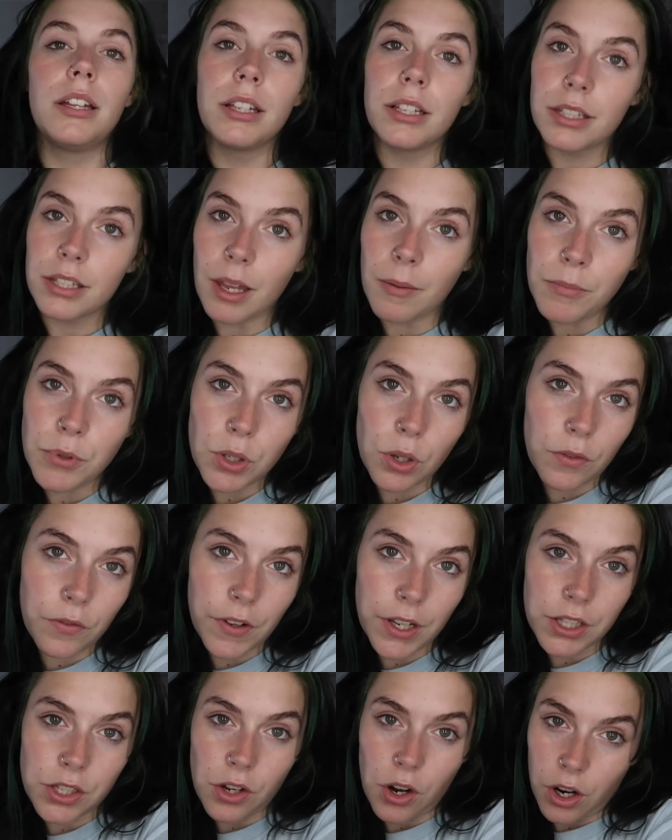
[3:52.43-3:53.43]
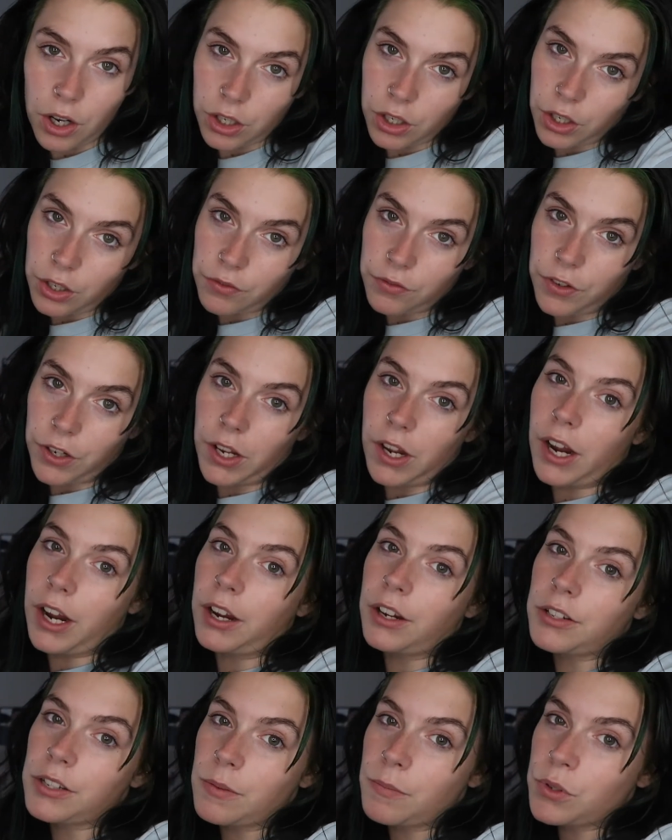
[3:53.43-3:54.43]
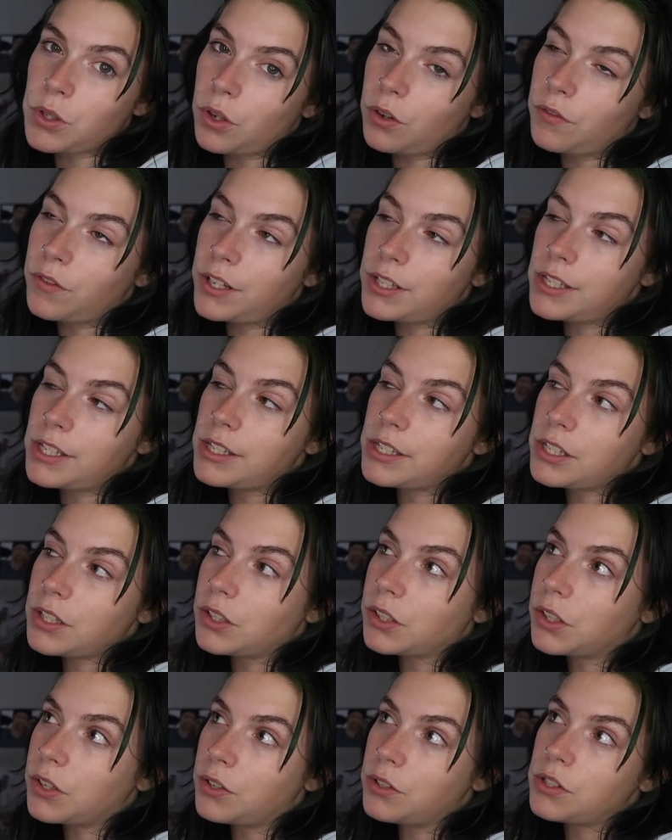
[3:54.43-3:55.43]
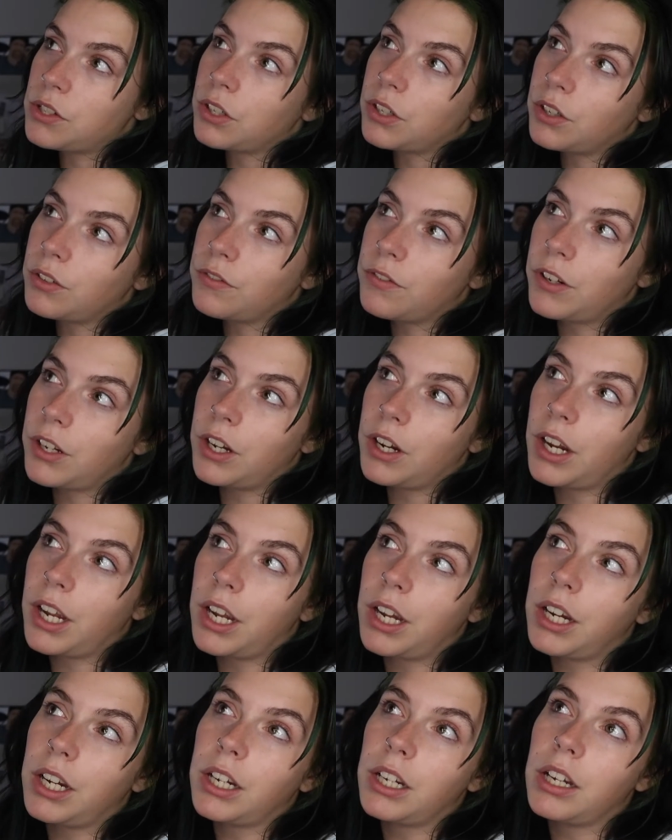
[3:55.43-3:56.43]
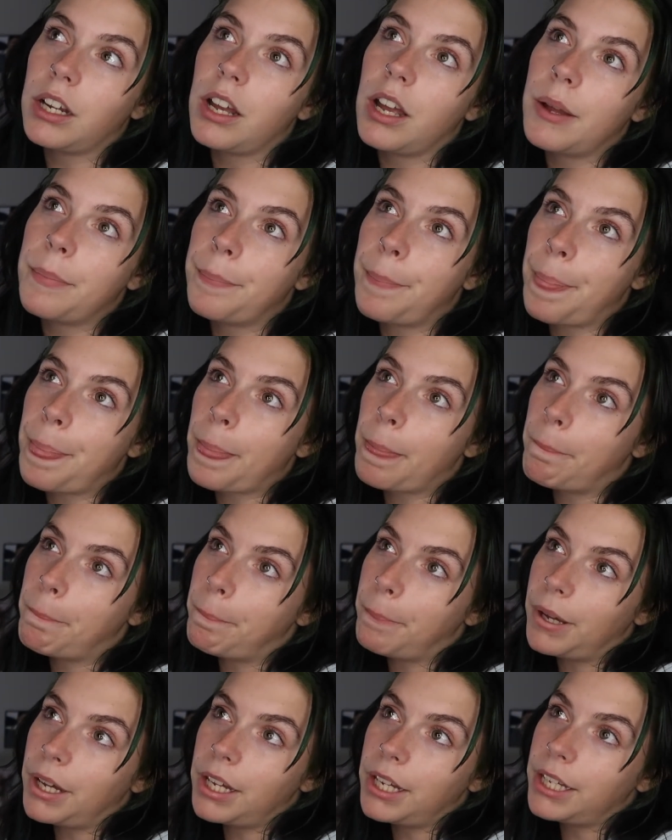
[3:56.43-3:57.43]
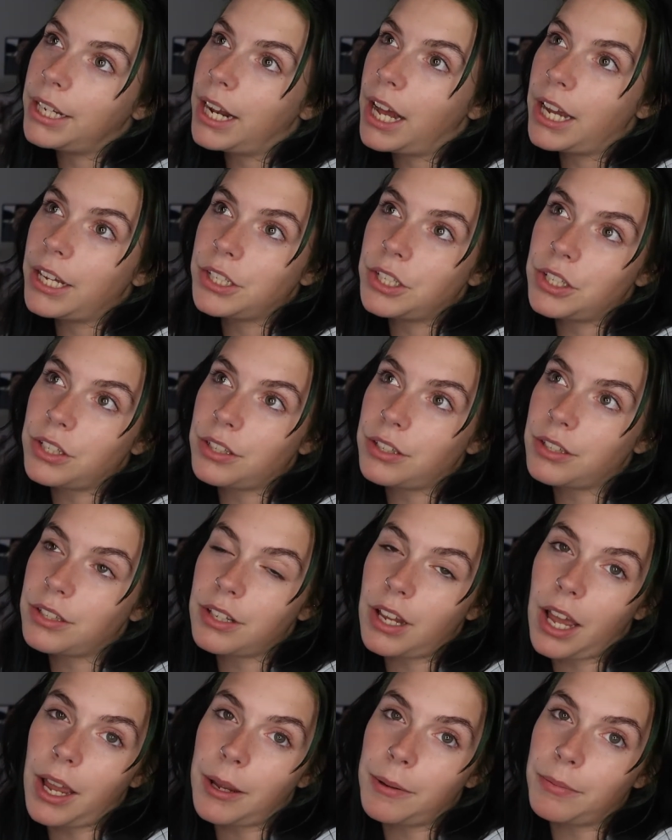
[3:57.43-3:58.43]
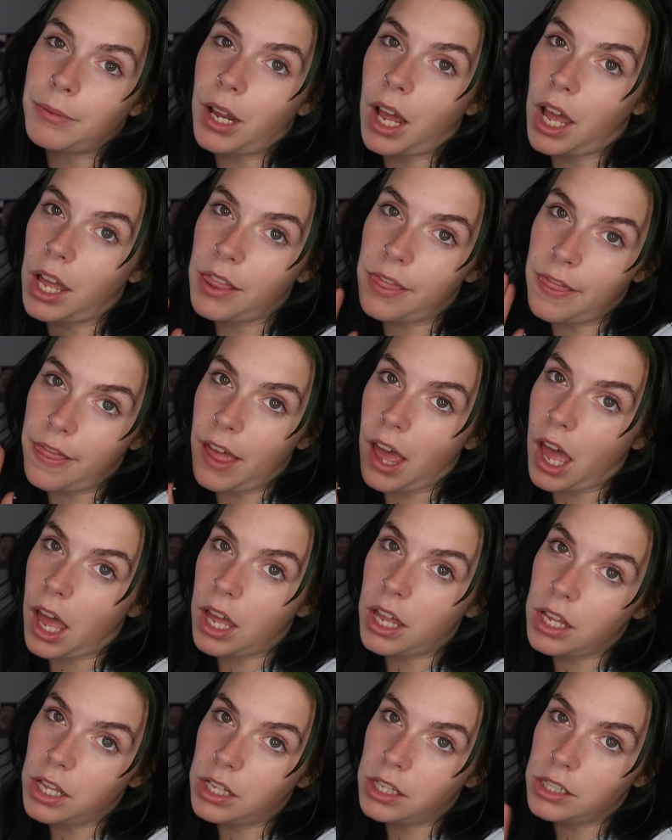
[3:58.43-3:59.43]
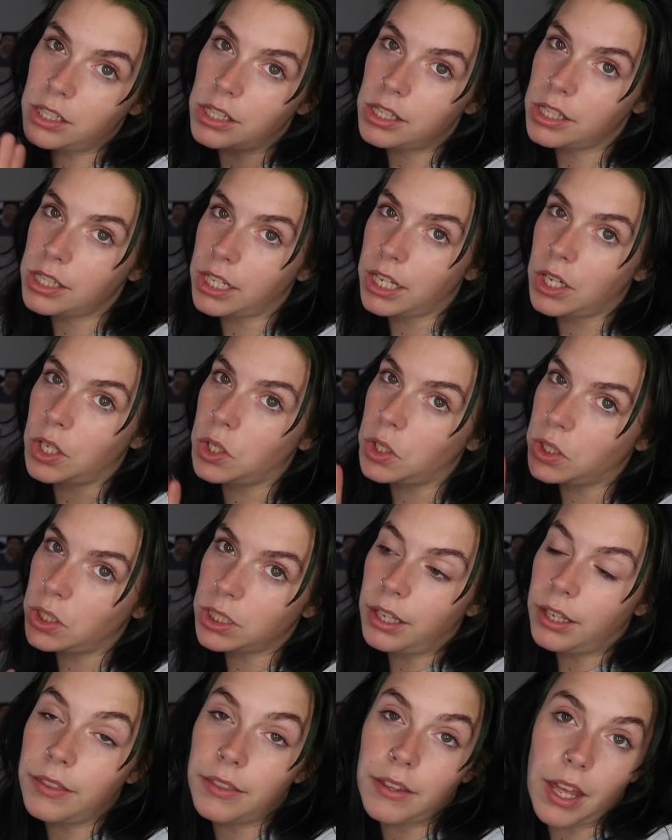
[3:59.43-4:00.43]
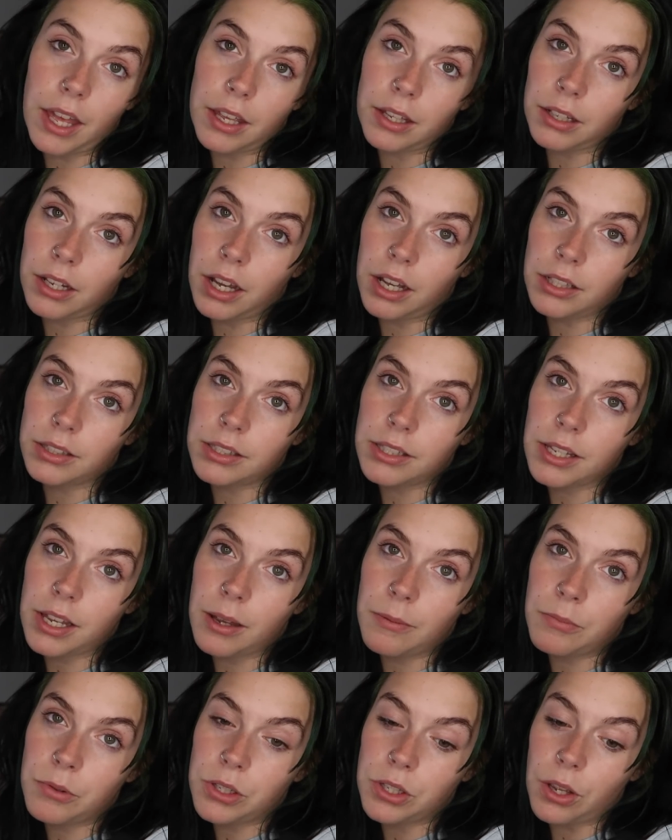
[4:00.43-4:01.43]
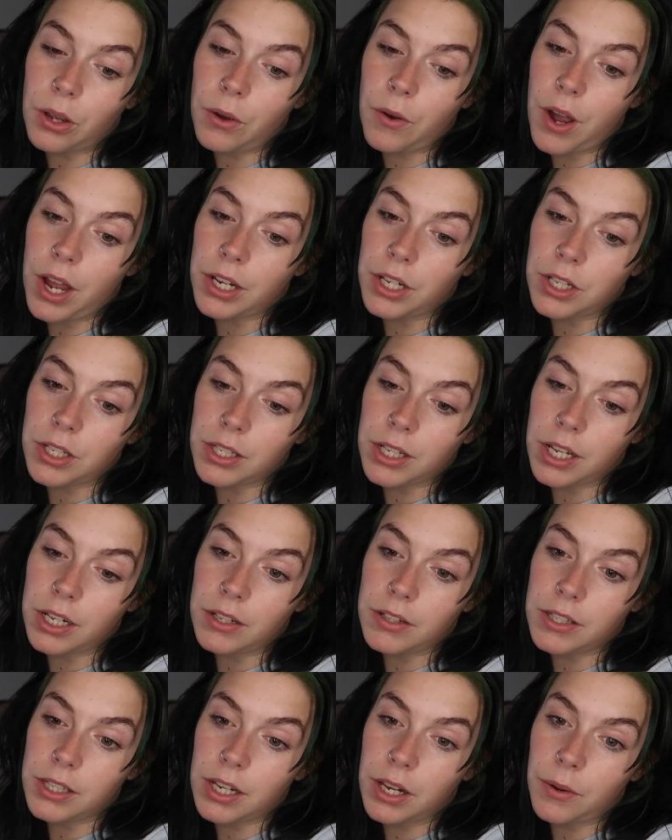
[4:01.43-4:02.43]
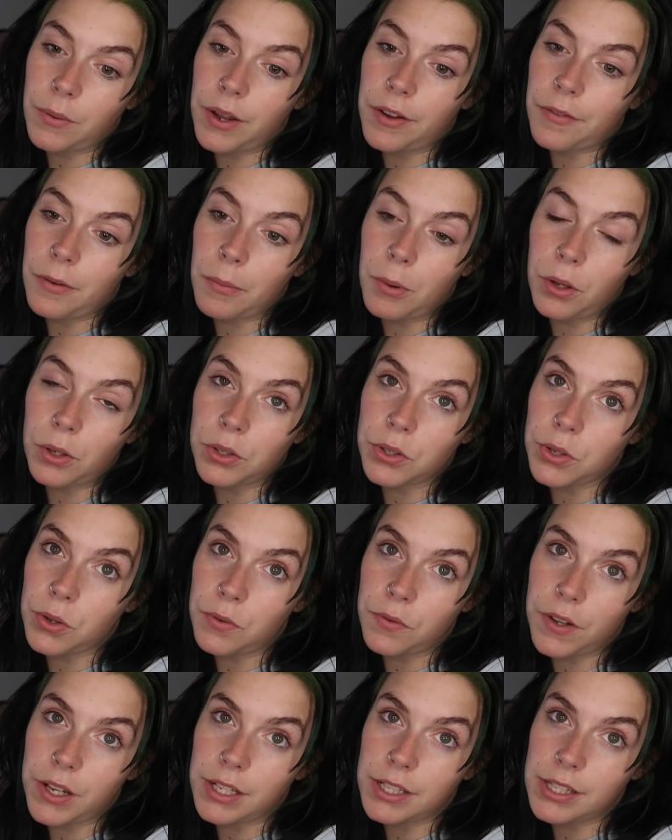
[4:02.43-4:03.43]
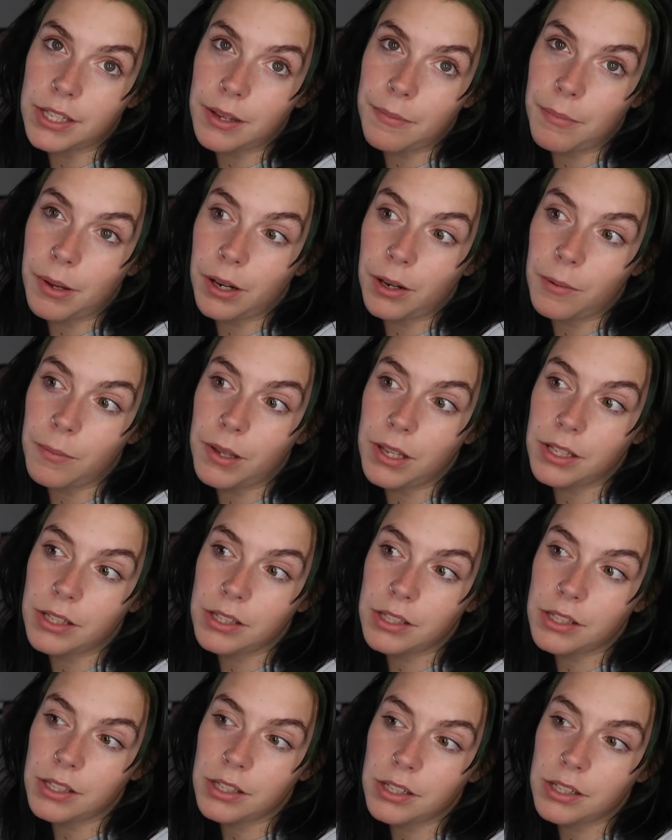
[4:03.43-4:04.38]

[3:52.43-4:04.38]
Some sulfates are good for your hair, some sulfates and silicones are good for your hair, but I'm not that skilled that concept, so I just kind of stay away from all sulfates and parabens.